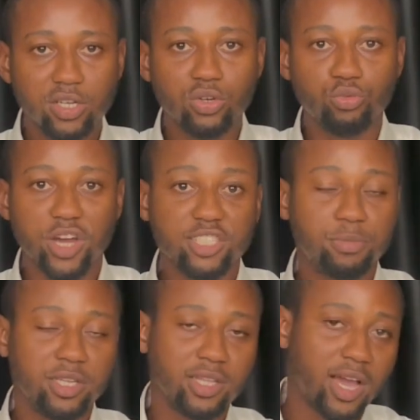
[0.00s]
We
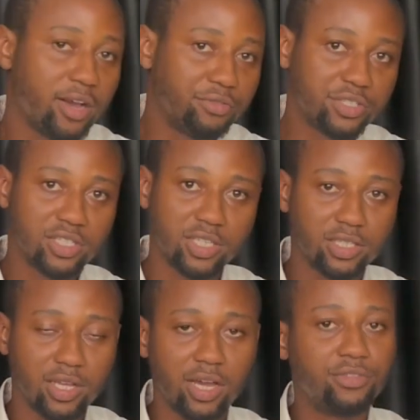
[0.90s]
explain
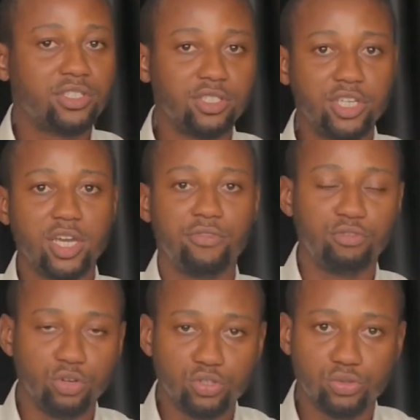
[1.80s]
everything here
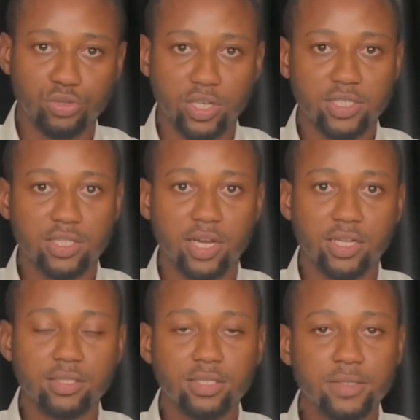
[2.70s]
for you to
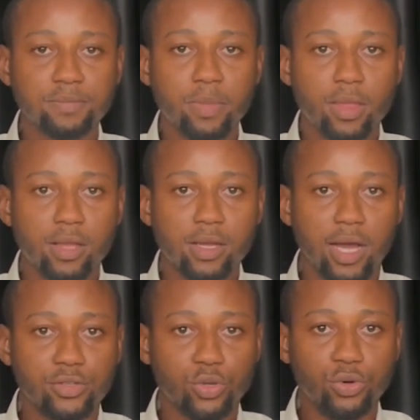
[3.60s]
understand.
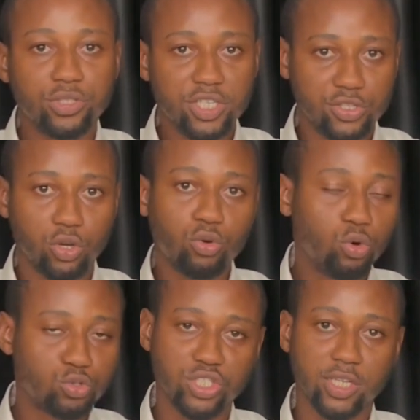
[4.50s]
So this is your
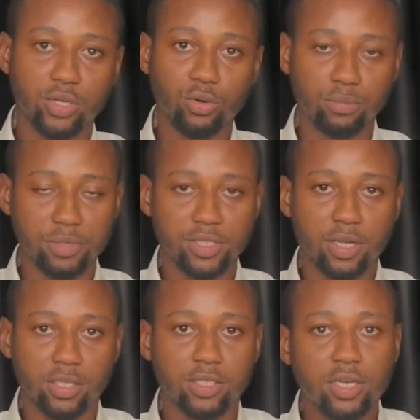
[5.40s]
go-to channel,
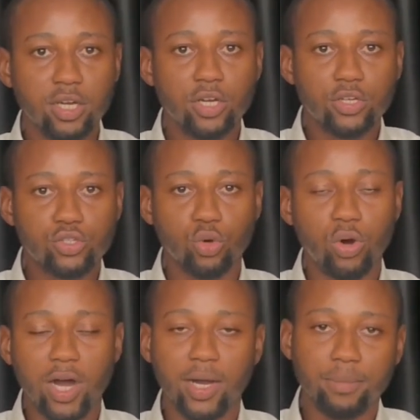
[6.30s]
basically.
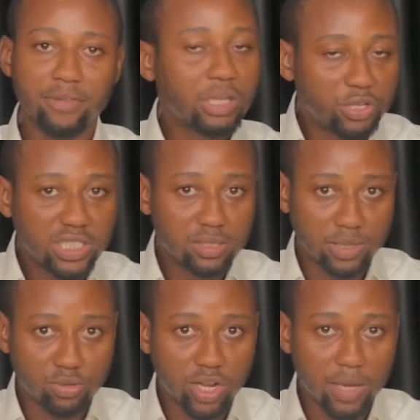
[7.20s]
So after watching this
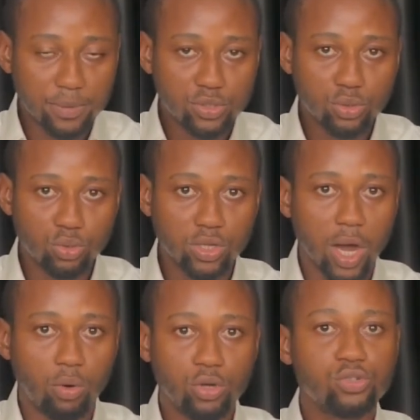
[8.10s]
particular episode,
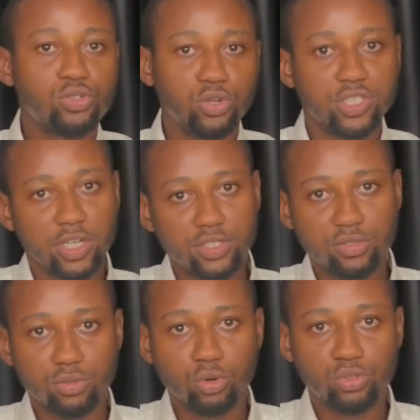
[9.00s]
I will also
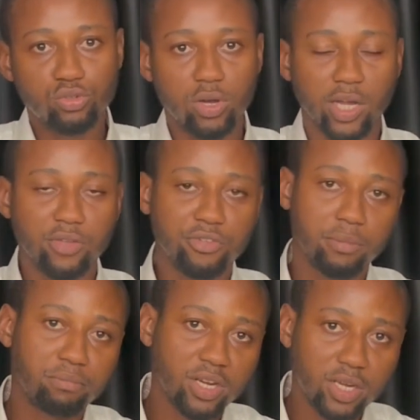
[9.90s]
suggest you go to our
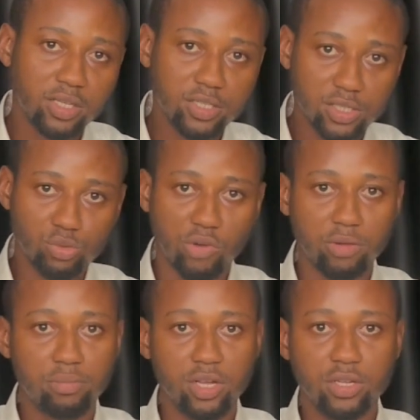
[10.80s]
different playlists. We have
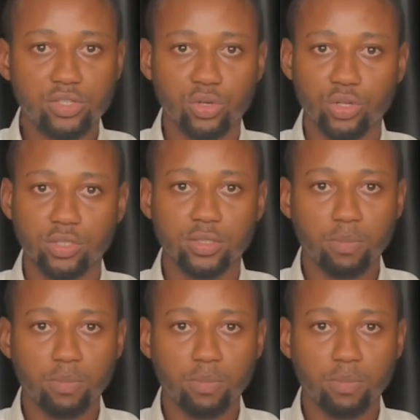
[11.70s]
a playlist on